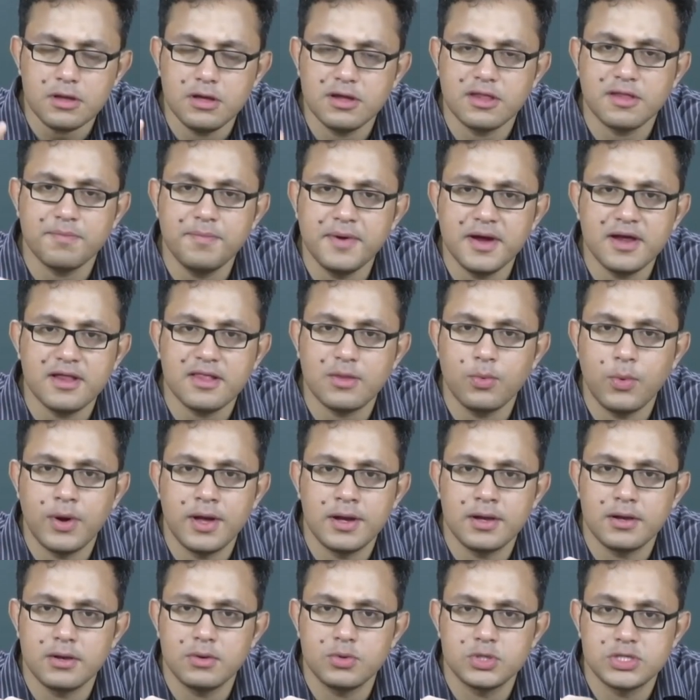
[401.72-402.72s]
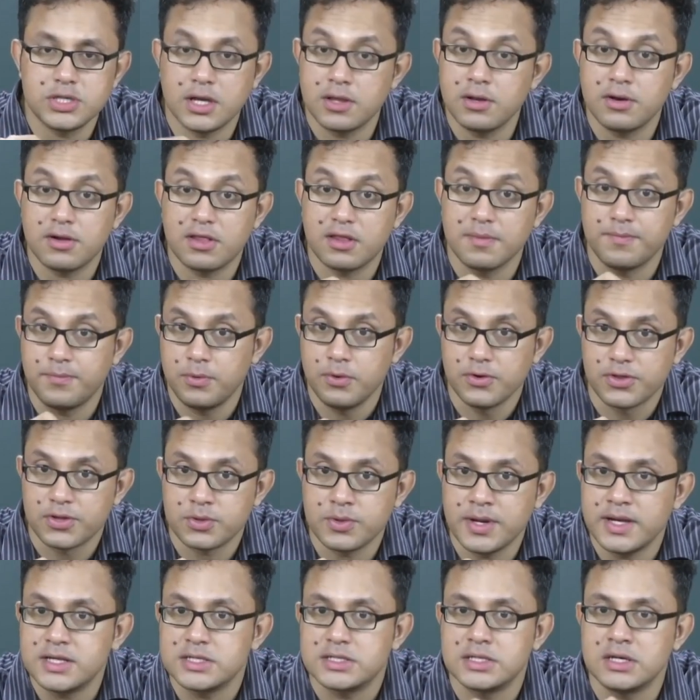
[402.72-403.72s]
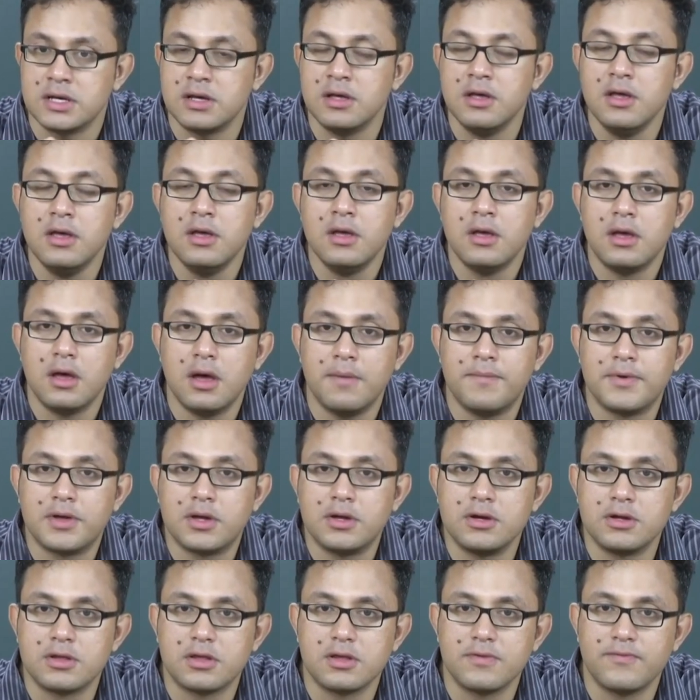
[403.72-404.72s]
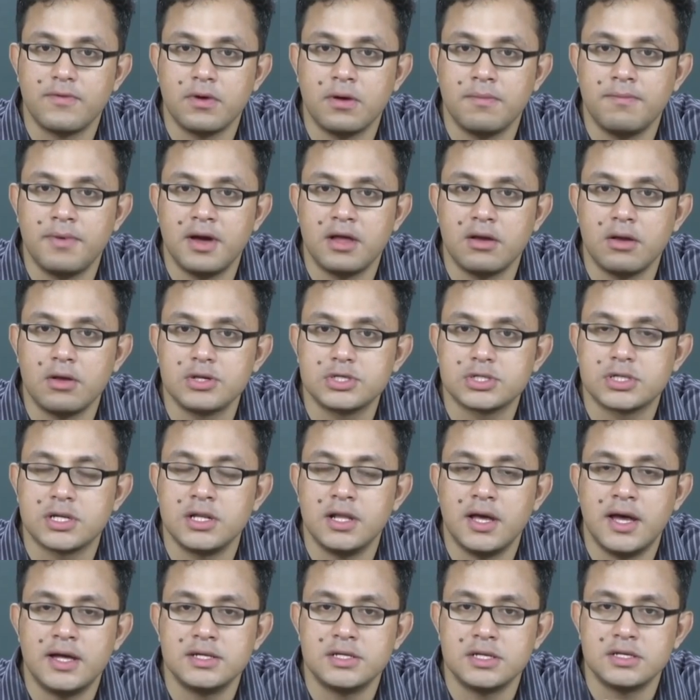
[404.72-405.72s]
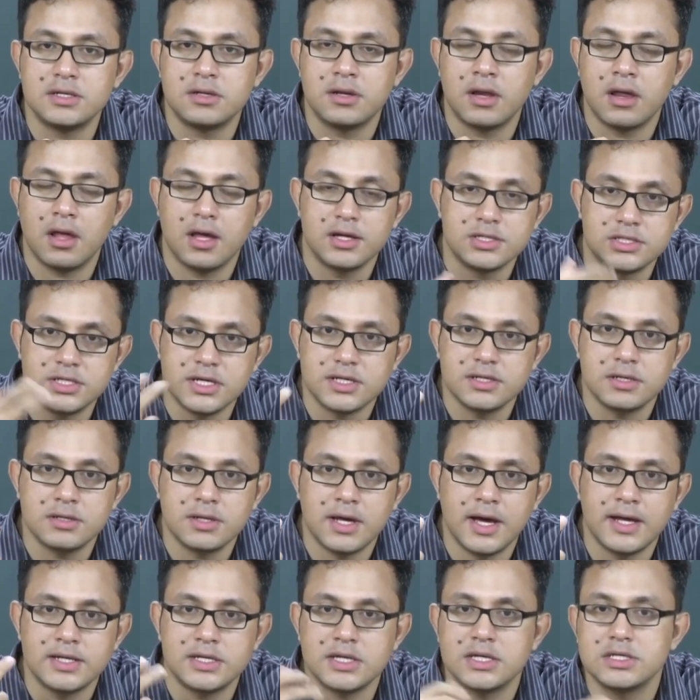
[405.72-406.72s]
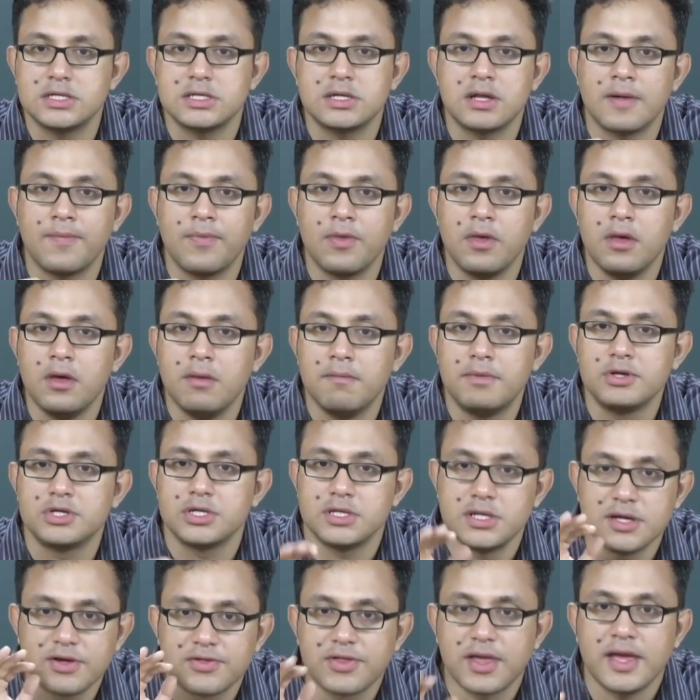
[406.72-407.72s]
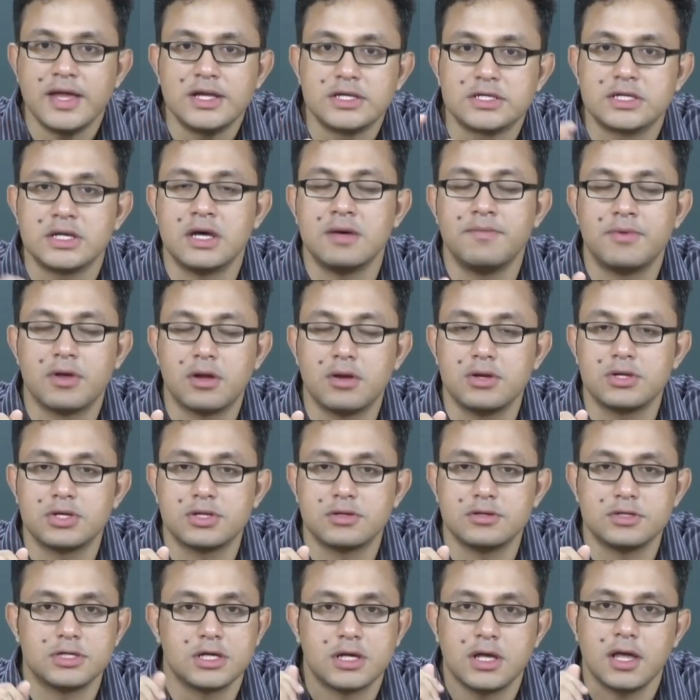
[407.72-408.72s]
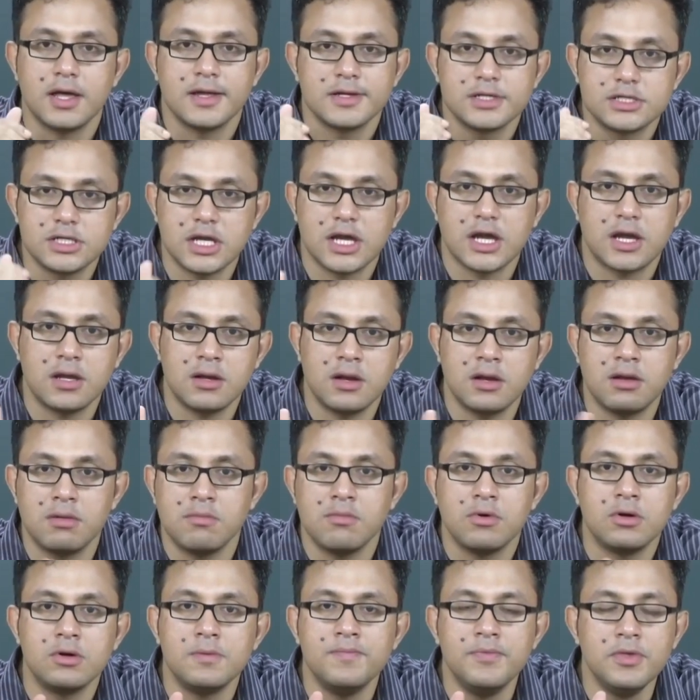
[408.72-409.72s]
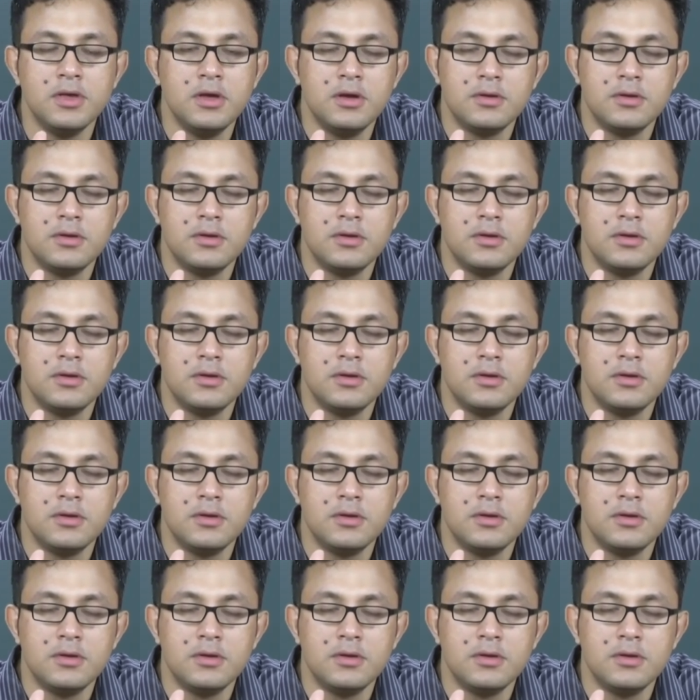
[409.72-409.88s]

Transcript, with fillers: a space where she's not supposed to enter uh, because of her biological identity, her gendered identity. But she does enter because she can't take it anymore.